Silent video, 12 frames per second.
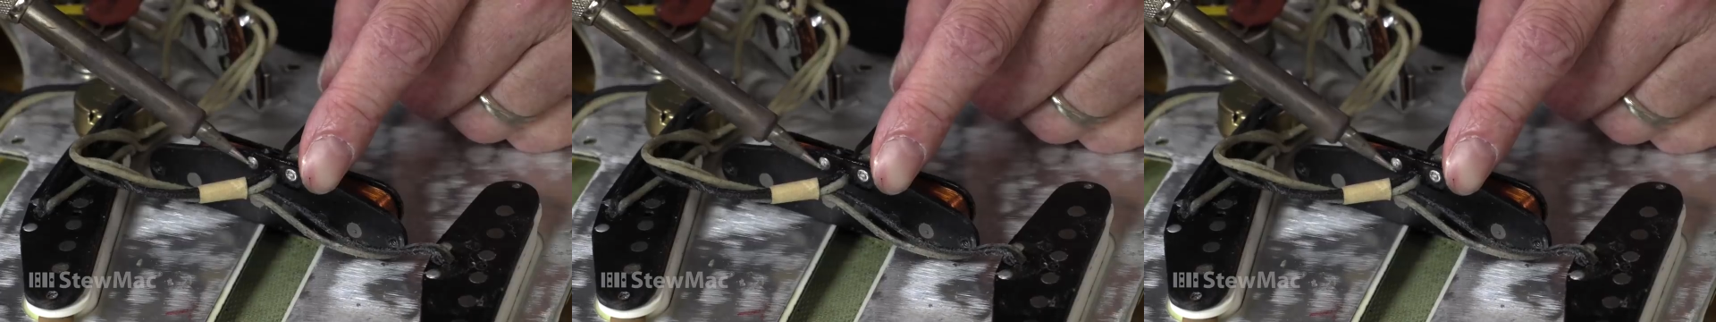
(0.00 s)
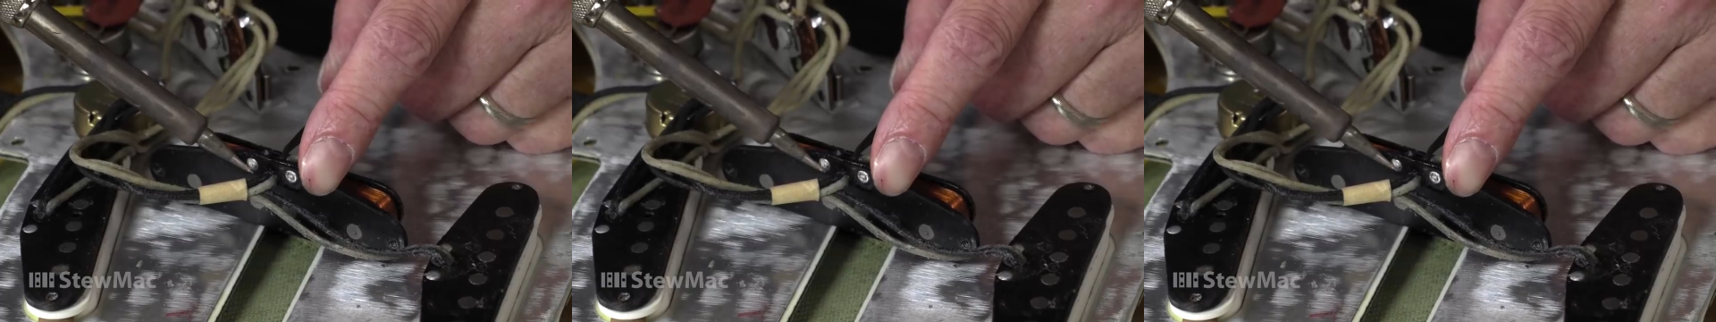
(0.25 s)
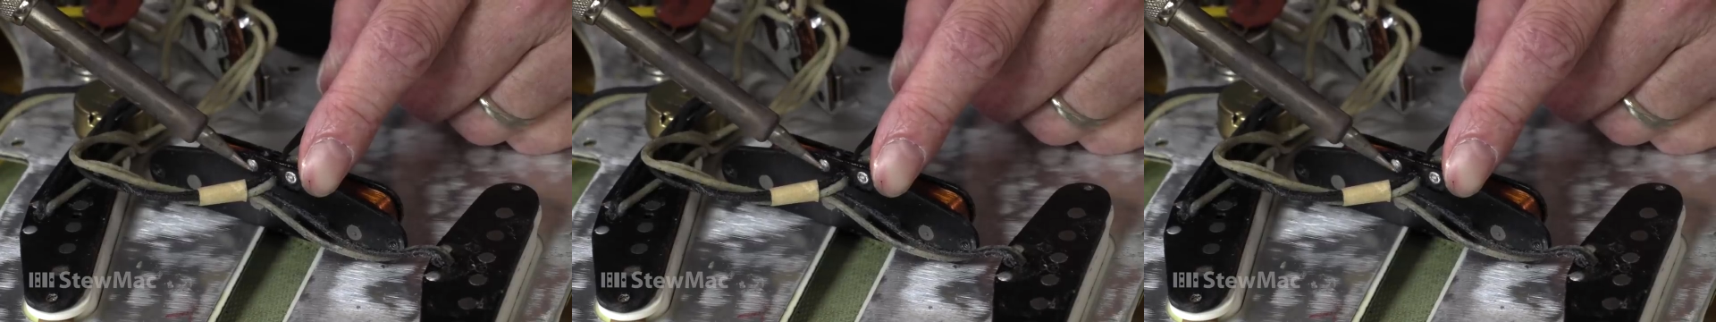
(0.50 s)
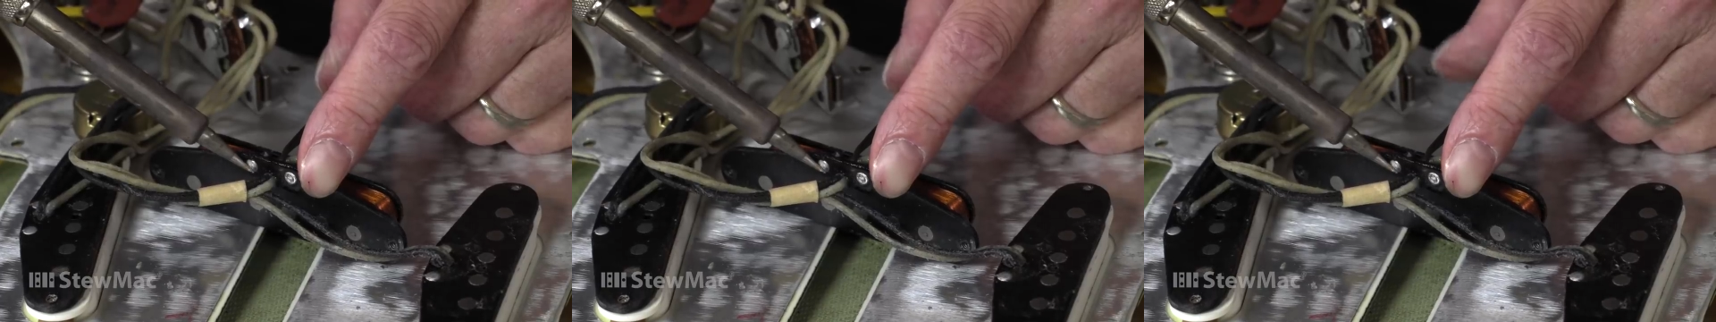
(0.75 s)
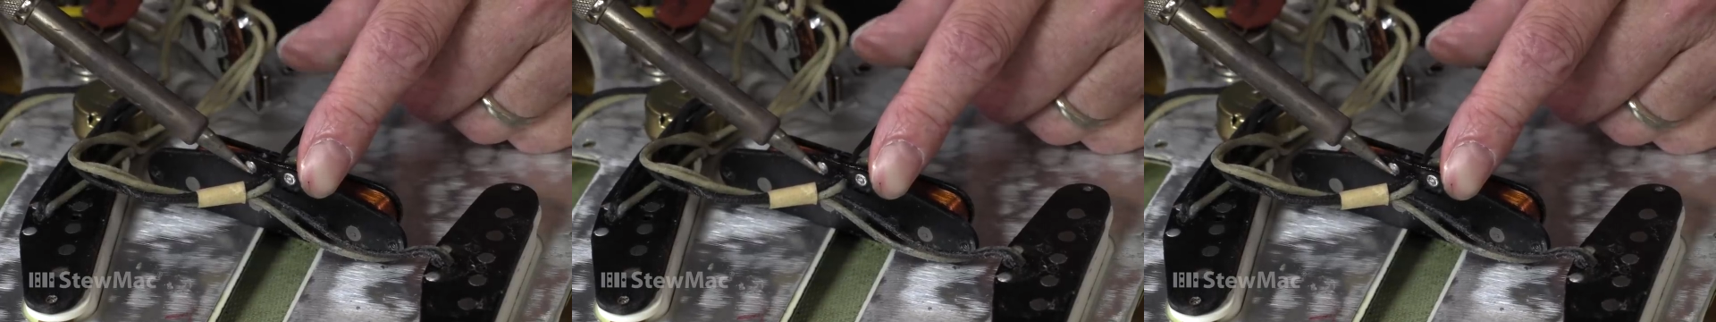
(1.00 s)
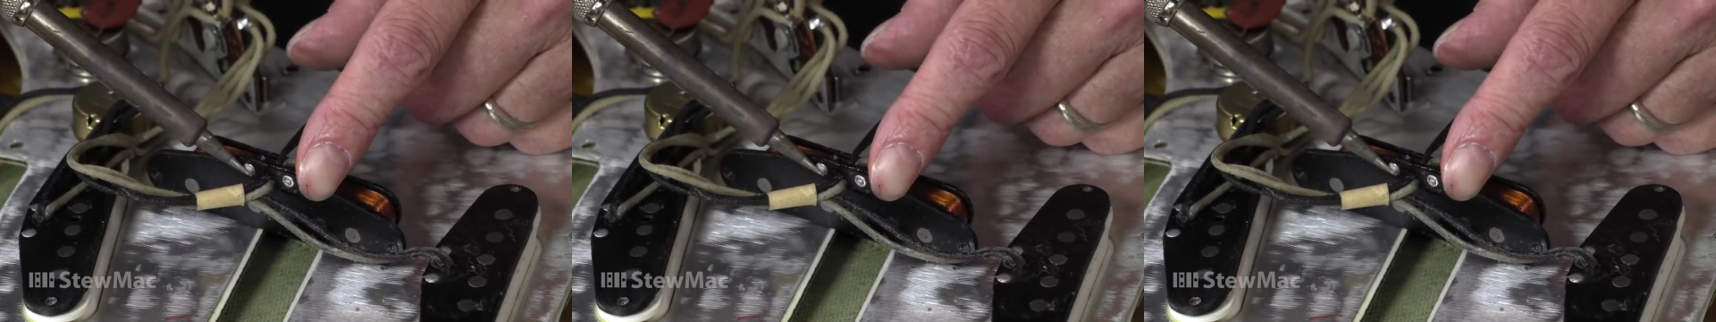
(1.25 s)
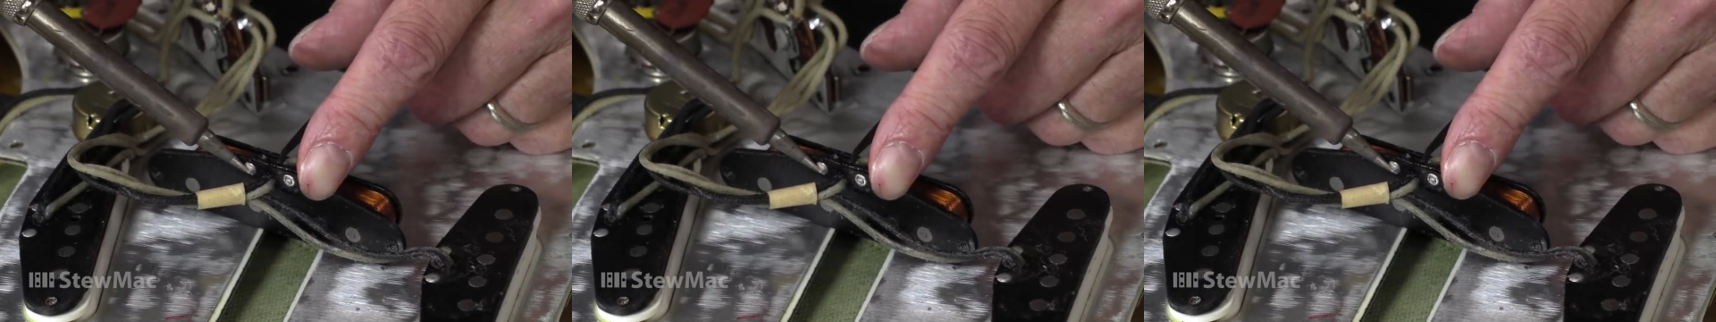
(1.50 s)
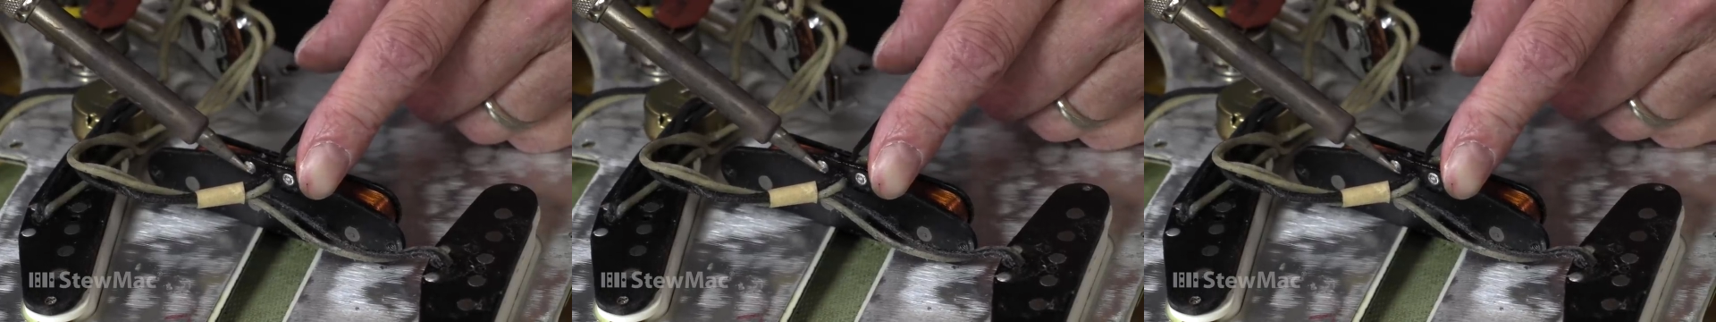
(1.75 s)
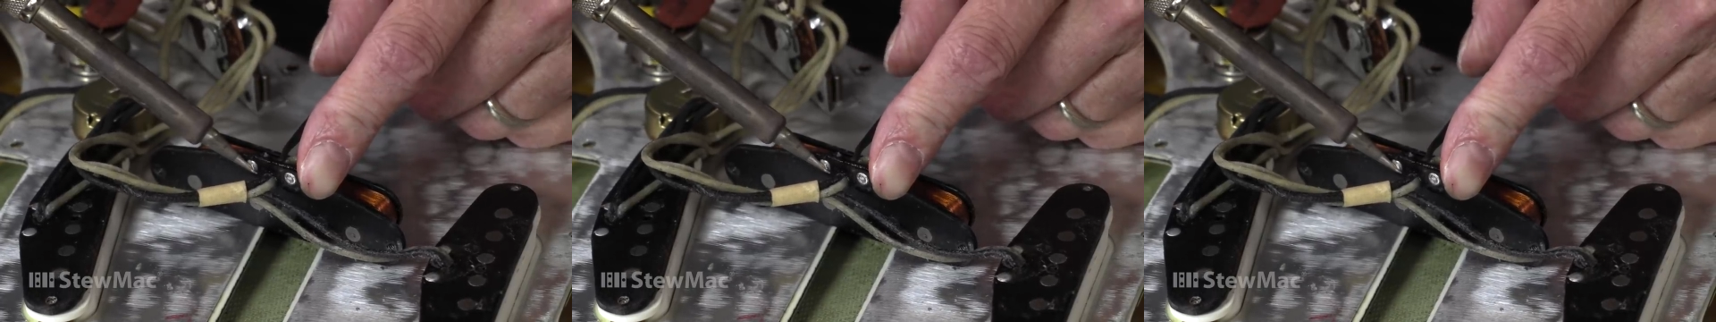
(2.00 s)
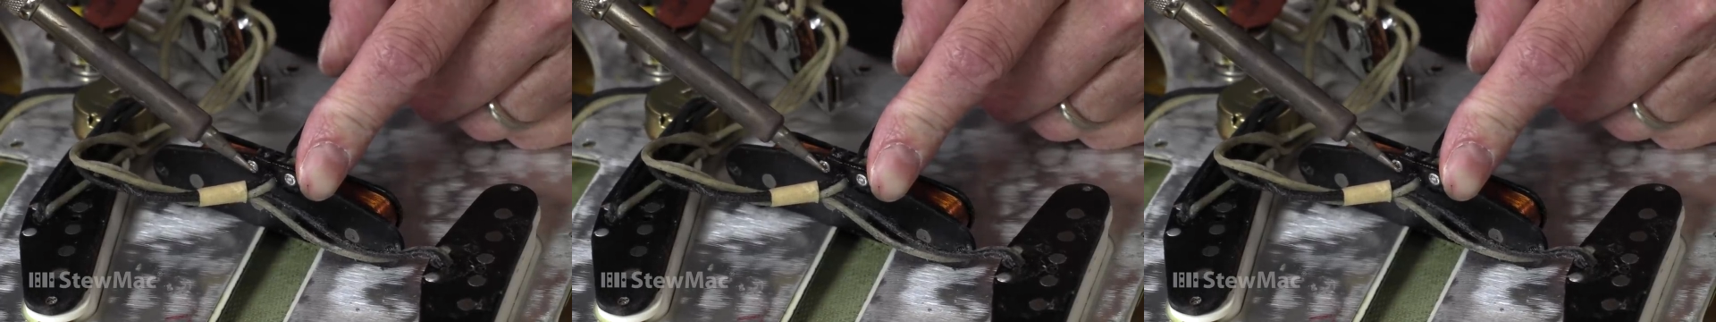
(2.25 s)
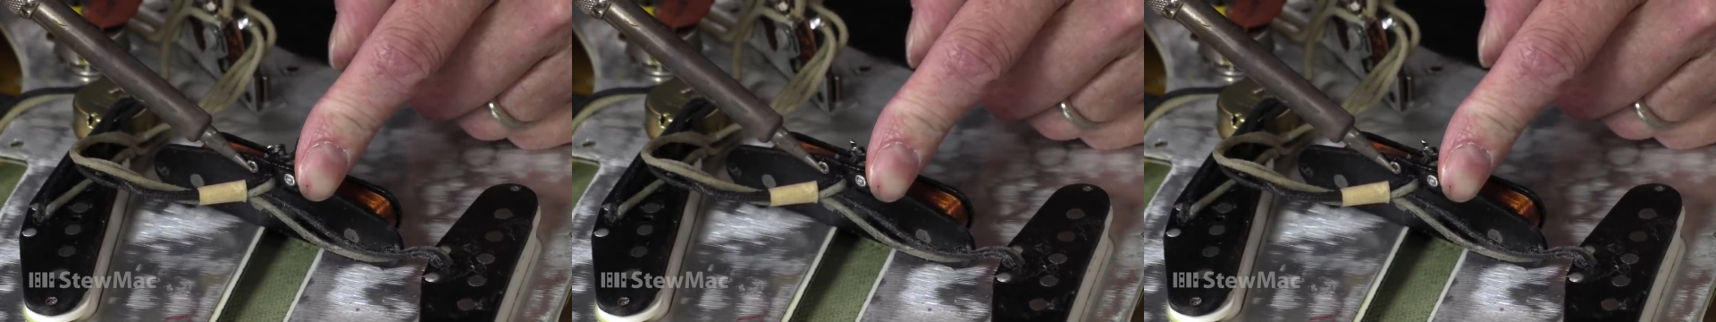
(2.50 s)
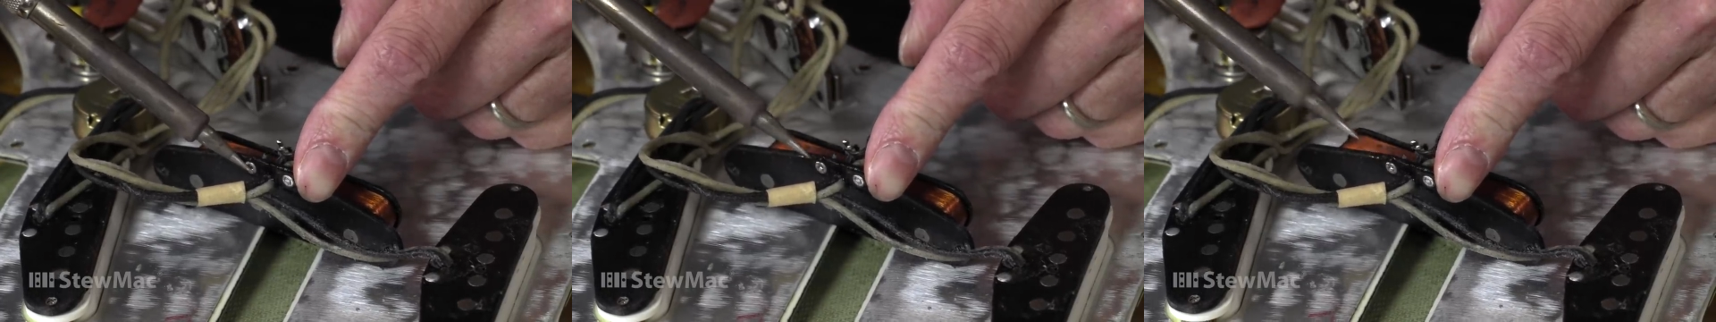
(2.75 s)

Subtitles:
Nobody's mouth can be seen.